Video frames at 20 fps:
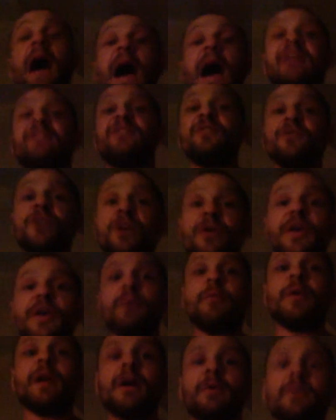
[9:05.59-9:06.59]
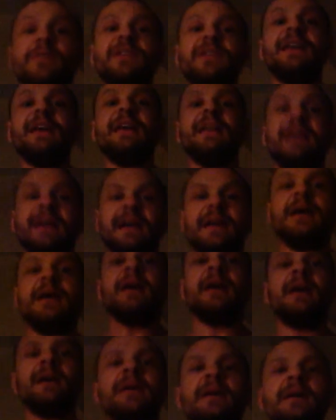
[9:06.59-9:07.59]
I do know that when I was eating
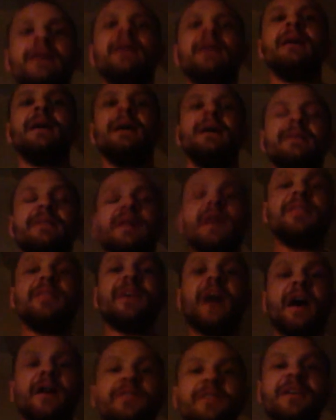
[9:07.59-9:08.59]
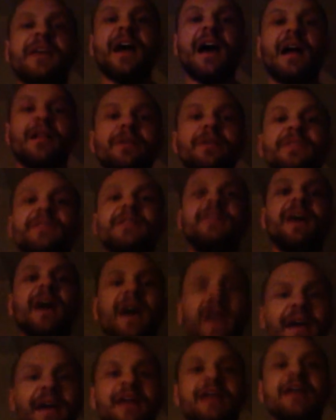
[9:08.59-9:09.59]
10,000 calories a
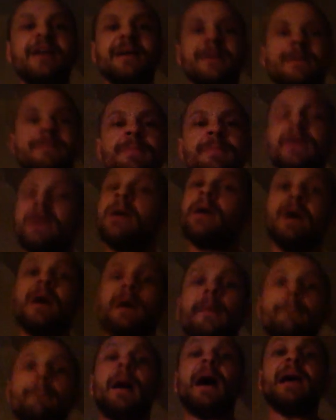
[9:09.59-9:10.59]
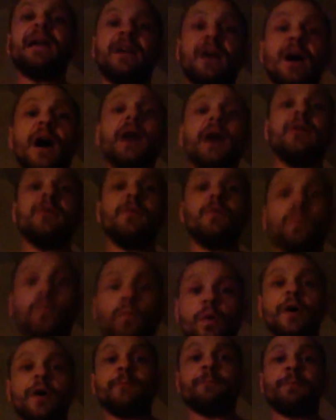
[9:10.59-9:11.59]
day, my gut
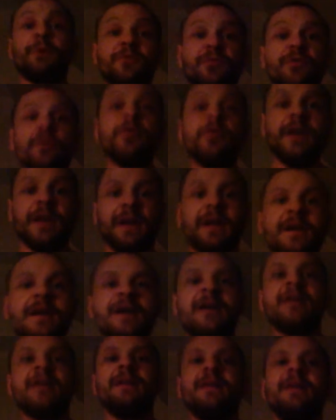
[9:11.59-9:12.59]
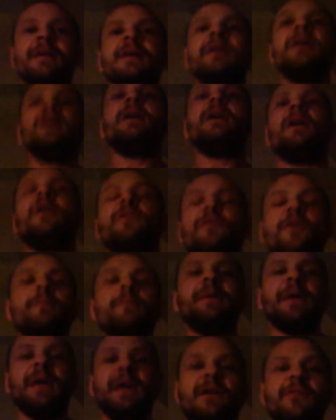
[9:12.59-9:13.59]
was protruding
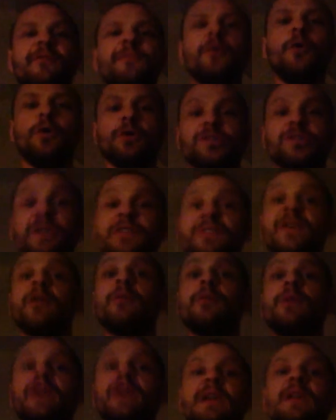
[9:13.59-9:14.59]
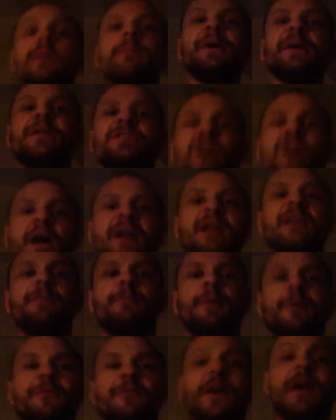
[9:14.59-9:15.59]
from being full, just like when you eat a big Chinese
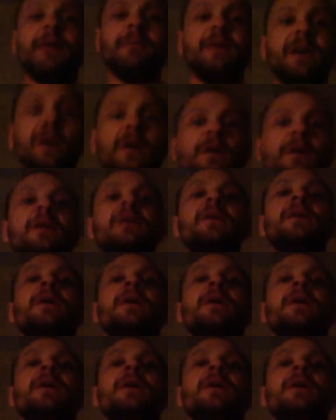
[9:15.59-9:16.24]
buffet meal